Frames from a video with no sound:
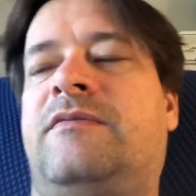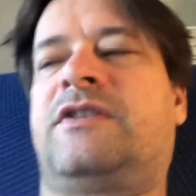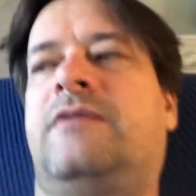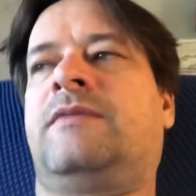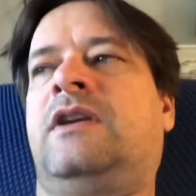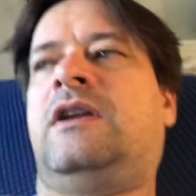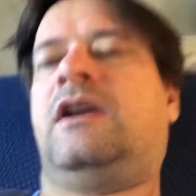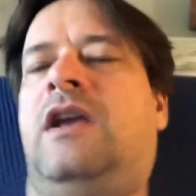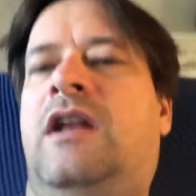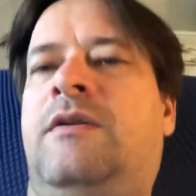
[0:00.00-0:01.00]
So
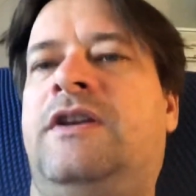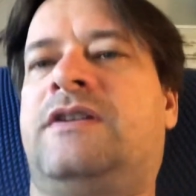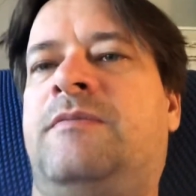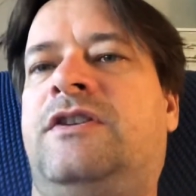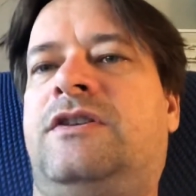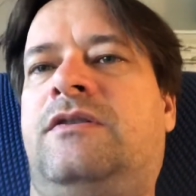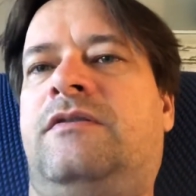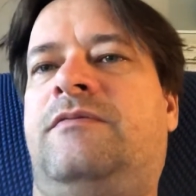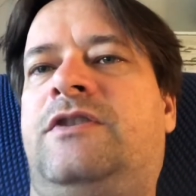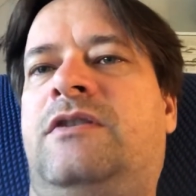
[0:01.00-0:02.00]
anyways, I'm a
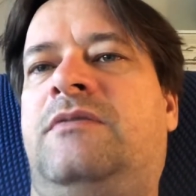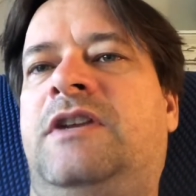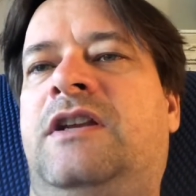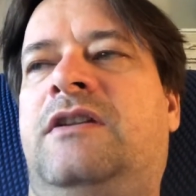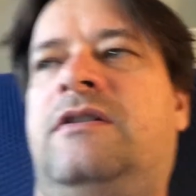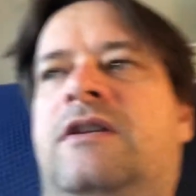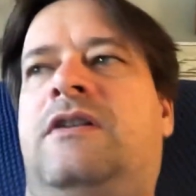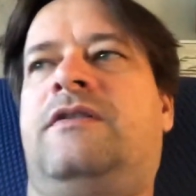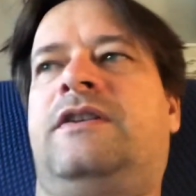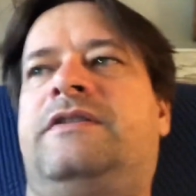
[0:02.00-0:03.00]
total beginner at
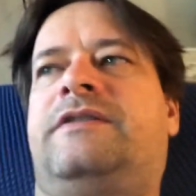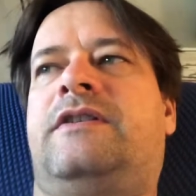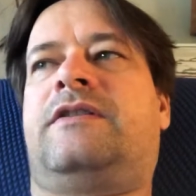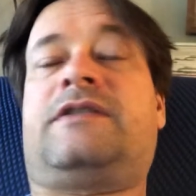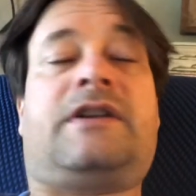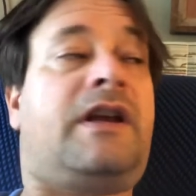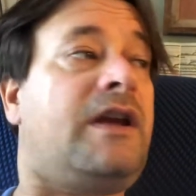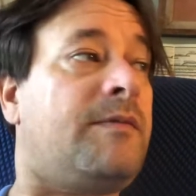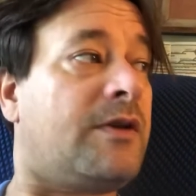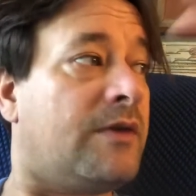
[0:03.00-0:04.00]
all this. So today
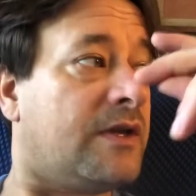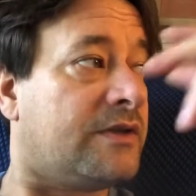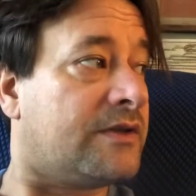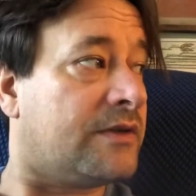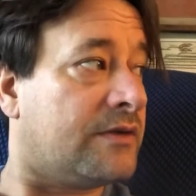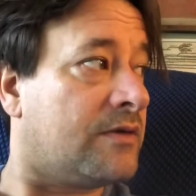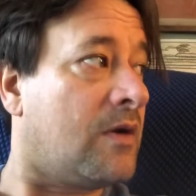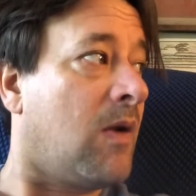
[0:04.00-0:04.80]
I'm going to,